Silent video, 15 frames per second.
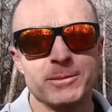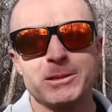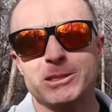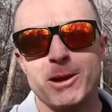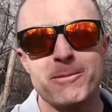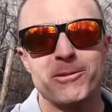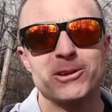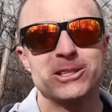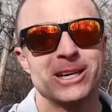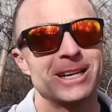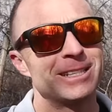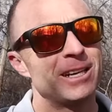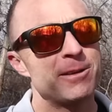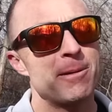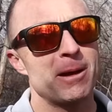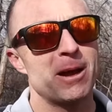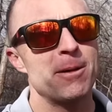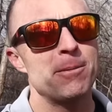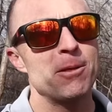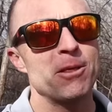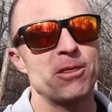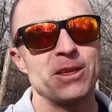let me stop for a second and tell you about a
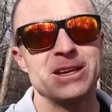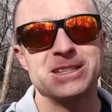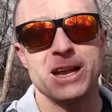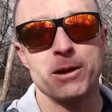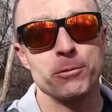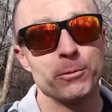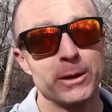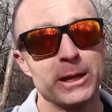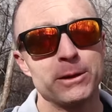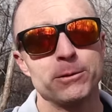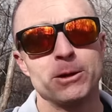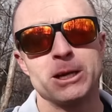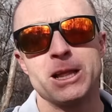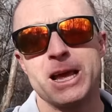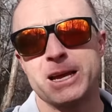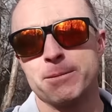couple of things that I really like